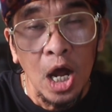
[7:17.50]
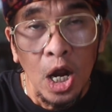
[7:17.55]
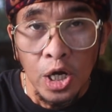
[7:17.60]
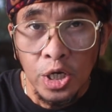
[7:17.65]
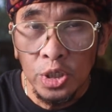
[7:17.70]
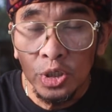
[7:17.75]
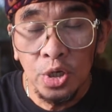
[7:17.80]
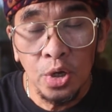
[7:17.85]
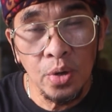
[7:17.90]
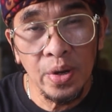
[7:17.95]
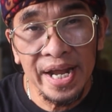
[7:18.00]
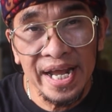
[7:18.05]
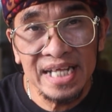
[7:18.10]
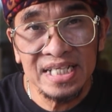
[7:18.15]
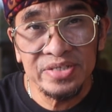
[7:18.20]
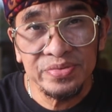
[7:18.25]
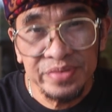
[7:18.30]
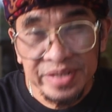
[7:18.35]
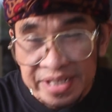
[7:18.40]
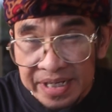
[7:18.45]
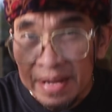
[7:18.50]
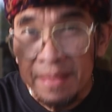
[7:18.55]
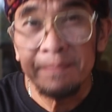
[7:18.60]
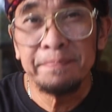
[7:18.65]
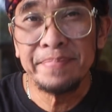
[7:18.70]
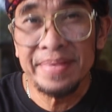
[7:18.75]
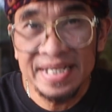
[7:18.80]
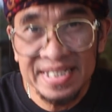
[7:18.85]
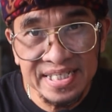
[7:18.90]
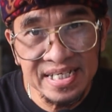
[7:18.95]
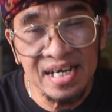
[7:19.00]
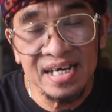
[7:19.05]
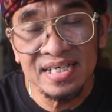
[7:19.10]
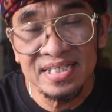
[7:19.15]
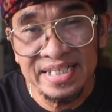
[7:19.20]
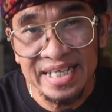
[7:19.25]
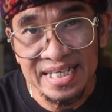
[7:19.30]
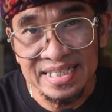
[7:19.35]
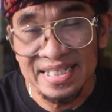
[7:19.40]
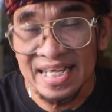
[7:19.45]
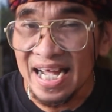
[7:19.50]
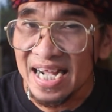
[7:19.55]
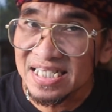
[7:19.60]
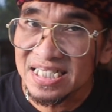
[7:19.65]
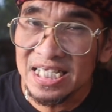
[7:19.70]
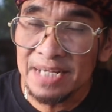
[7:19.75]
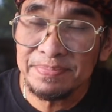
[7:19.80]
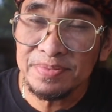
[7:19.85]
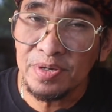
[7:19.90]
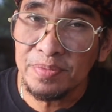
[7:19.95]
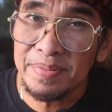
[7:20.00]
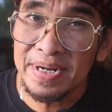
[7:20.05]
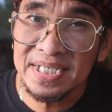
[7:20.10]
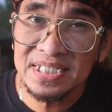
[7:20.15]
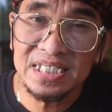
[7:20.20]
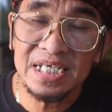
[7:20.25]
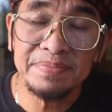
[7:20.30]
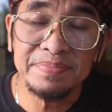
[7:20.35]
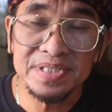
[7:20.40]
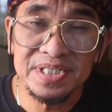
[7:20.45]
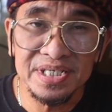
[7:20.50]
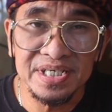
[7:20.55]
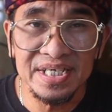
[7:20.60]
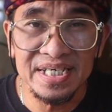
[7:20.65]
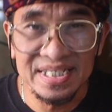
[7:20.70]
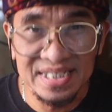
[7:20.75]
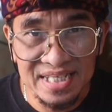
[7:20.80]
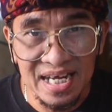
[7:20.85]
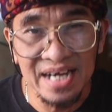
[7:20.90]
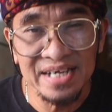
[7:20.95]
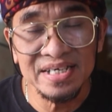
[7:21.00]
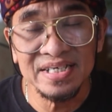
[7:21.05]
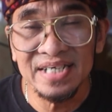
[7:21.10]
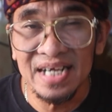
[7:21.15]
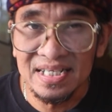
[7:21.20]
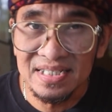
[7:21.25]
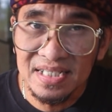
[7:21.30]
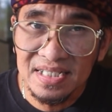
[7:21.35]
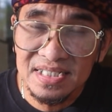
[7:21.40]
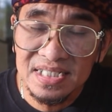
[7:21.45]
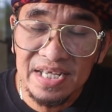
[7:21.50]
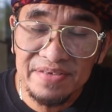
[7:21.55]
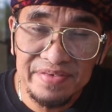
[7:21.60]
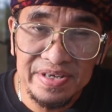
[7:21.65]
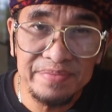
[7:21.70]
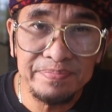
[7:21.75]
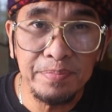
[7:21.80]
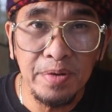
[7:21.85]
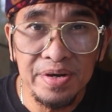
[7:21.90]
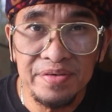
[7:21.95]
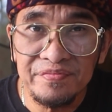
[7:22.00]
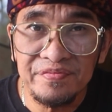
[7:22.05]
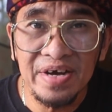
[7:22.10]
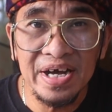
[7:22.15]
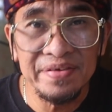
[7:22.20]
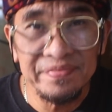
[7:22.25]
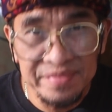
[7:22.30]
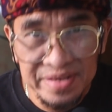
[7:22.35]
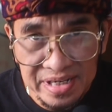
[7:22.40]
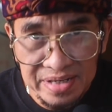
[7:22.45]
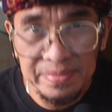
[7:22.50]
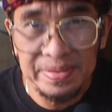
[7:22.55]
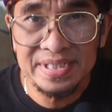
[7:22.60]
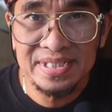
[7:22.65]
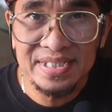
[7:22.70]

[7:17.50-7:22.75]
no entry PCR test except your body temperature is higher than 37.5 degrees